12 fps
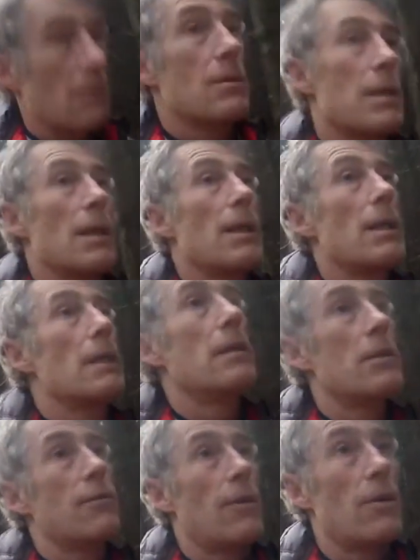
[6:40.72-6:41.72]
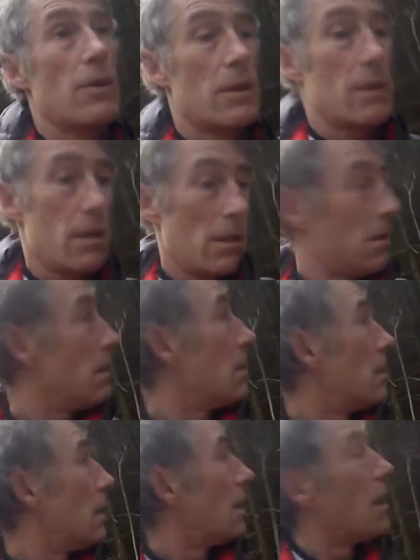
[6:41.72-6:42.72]
And I was laying in this forest
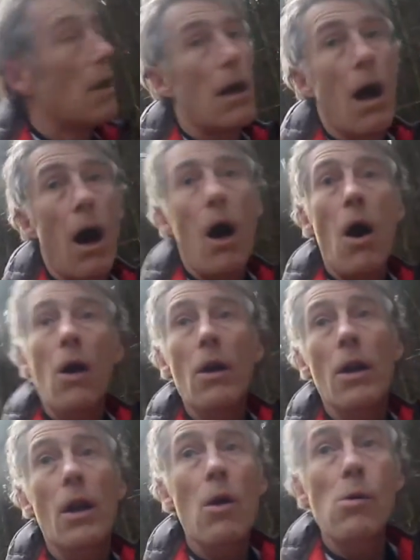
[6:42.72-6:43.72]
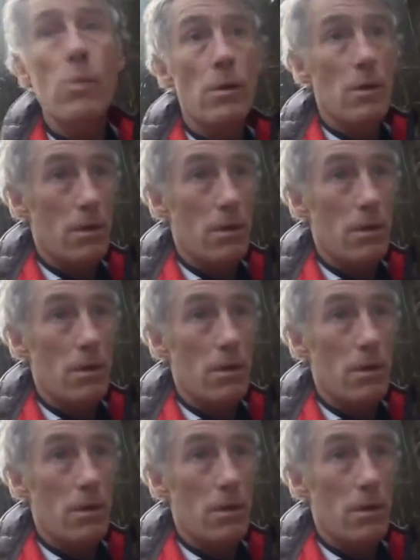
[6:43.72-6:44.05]
all alone.